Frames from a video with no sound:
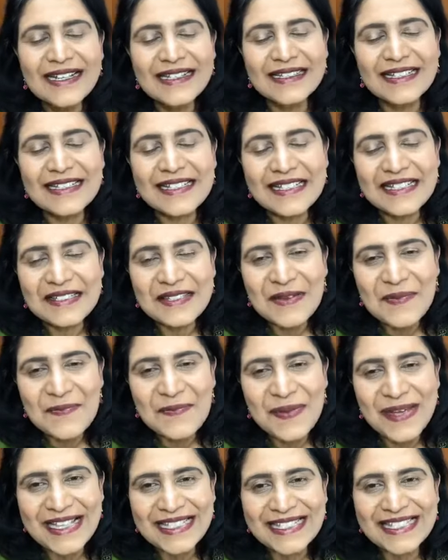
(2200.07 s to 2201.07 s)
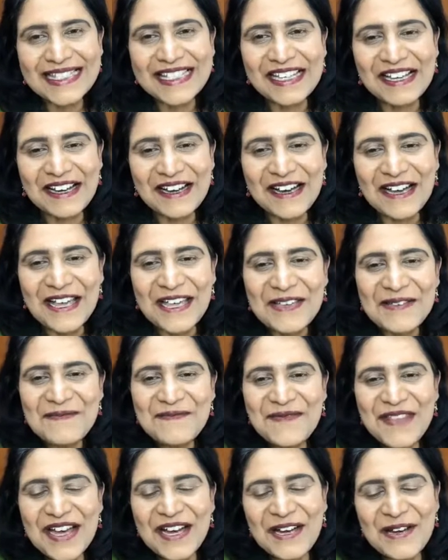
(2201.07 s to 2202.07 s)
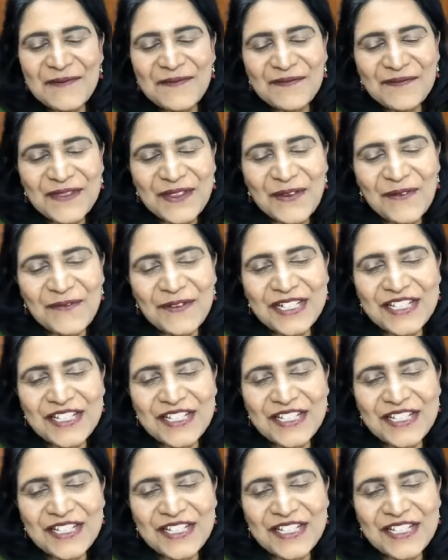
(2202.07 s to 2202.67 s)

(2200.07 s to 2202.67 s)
this is the best time um,